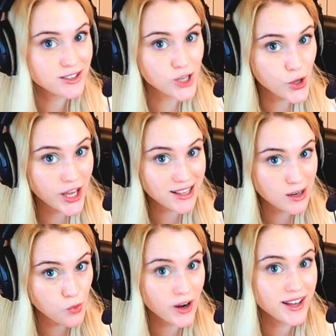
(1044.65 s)
so you get
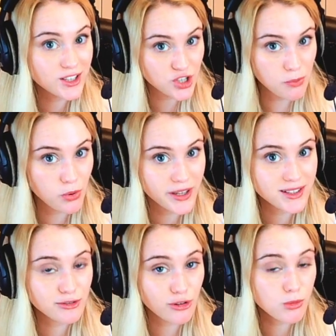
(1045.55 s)
that 1 extra
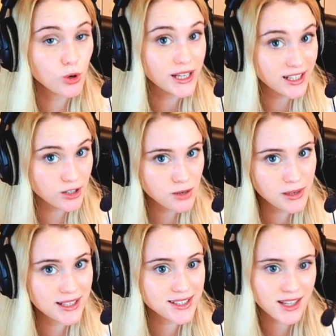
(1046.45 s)
point from your leader
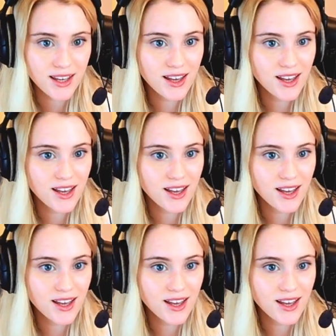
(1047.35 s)
ability.